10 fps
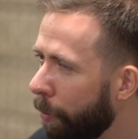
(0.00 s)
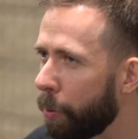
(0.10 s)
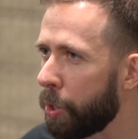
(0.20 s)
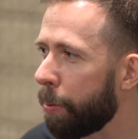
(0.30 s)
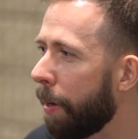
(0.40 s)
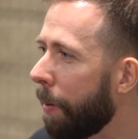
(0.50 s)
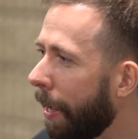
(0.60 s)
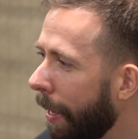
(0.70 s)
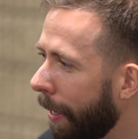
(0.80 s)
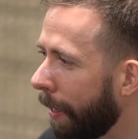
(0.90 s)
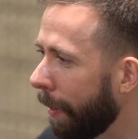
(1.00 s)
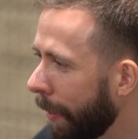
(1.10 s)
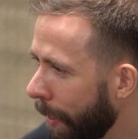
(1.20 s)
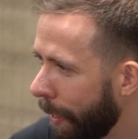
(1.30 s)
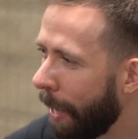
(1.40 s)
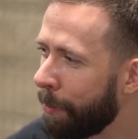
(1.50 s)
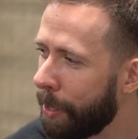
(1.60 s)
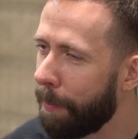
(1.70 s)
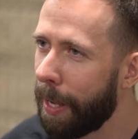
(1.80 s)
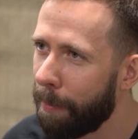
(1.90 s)
go swimming, have
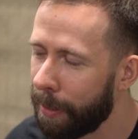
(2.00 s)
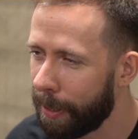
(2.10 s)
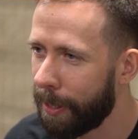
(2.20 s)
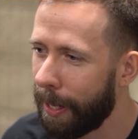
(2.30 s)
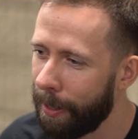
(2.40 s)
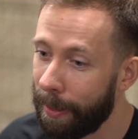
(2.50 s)
some time in the sun.